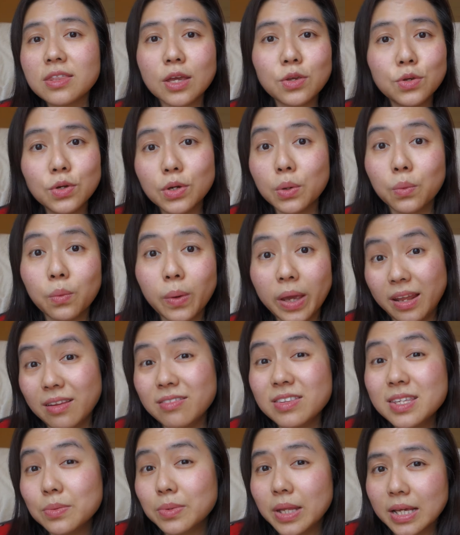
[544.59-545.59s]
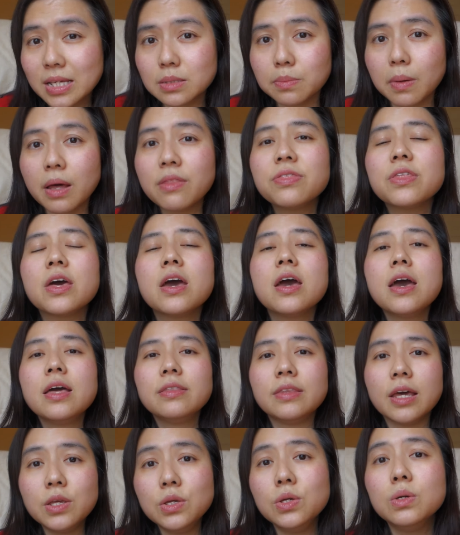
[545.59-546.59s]
that you could wait until next month.
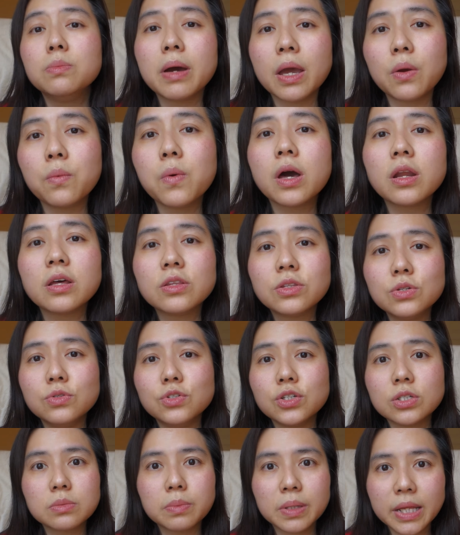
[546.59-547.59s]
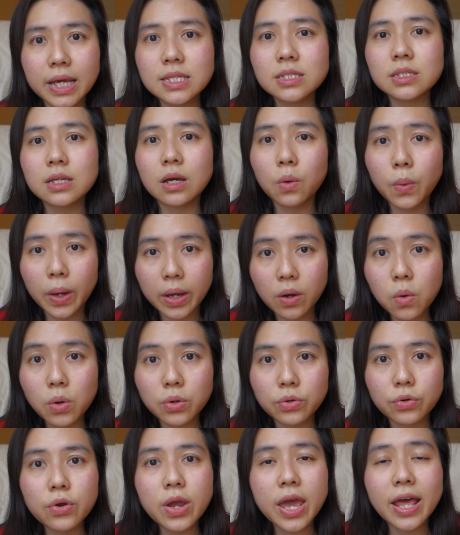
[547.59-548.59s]
Then you might want to just place a quick
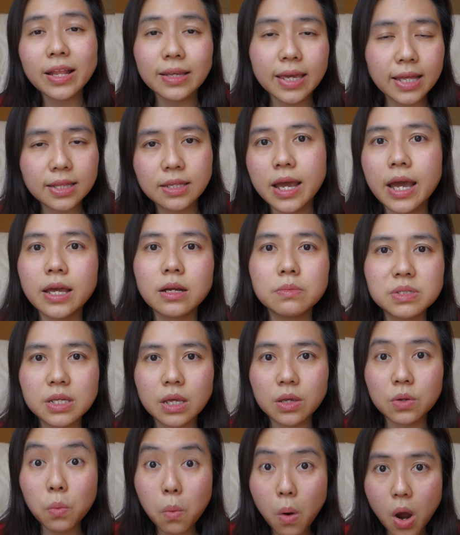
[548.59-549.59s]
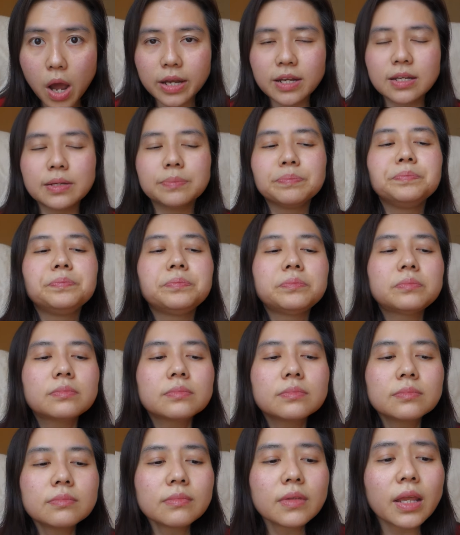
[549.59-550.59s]
order and get the items that you want.
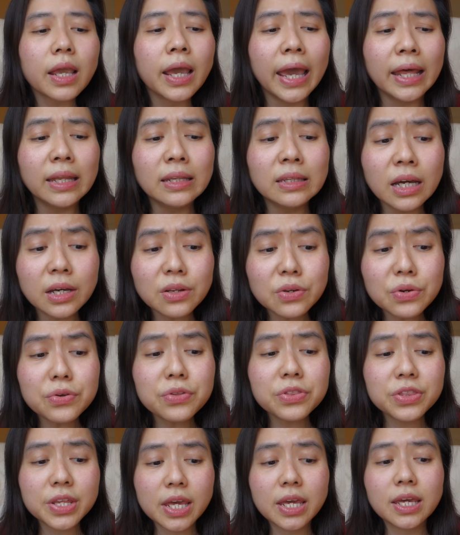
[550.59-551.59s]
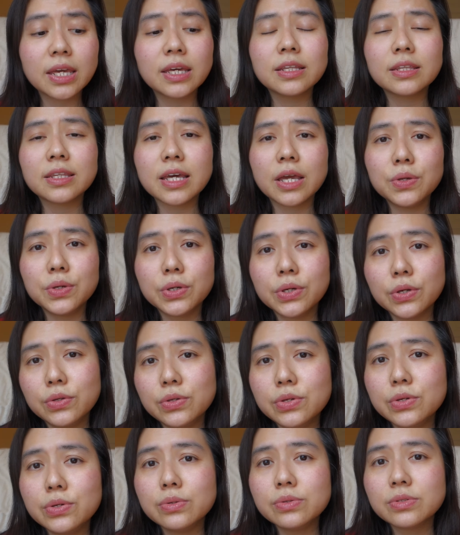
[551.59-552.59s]
Another thing that you could
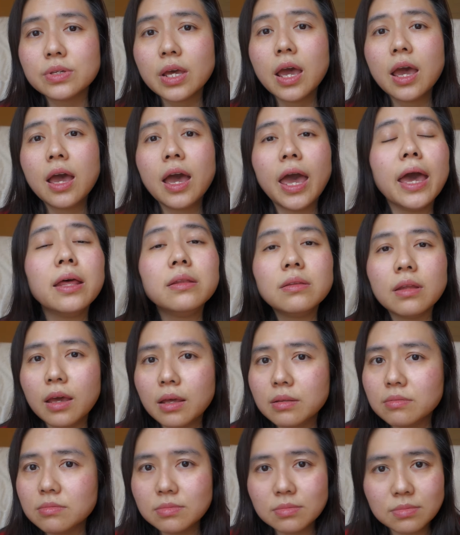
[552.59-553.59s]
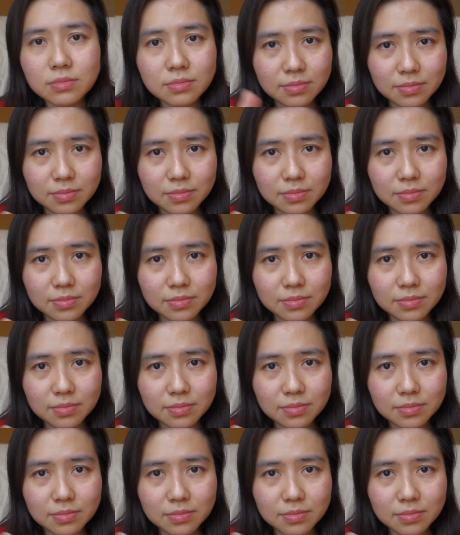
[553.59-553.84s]
use, and